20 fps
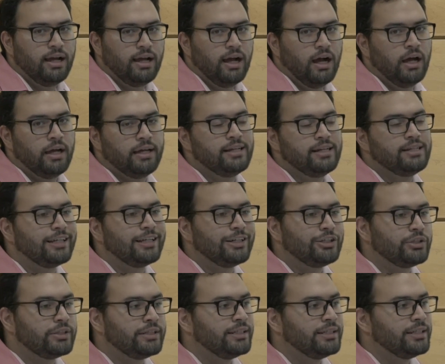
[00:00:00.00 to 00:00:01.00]
And
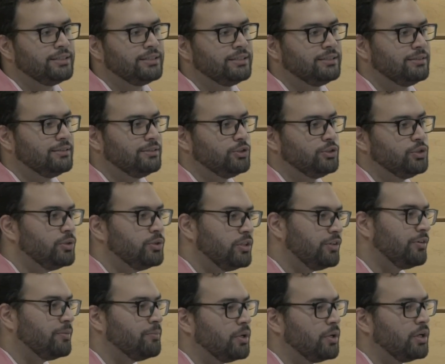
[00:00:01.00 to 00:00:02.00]
essentially, it's two
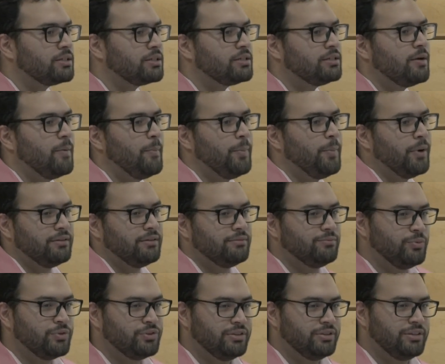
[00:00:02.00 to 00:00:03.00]
different books, but
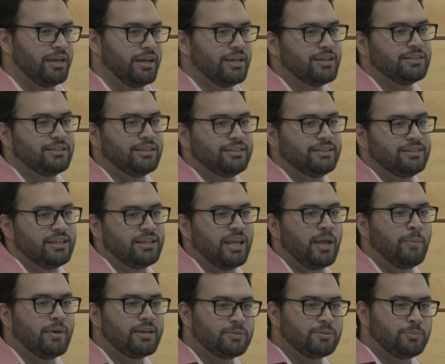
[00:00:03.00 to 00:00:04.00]
the
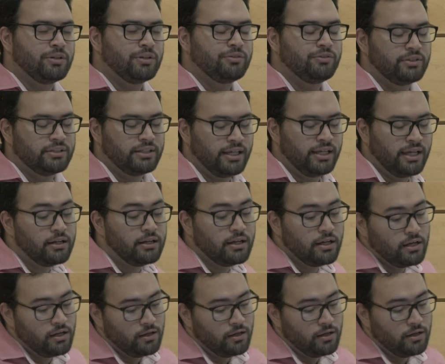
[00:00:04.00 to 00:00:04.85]
same is beautiful at the end.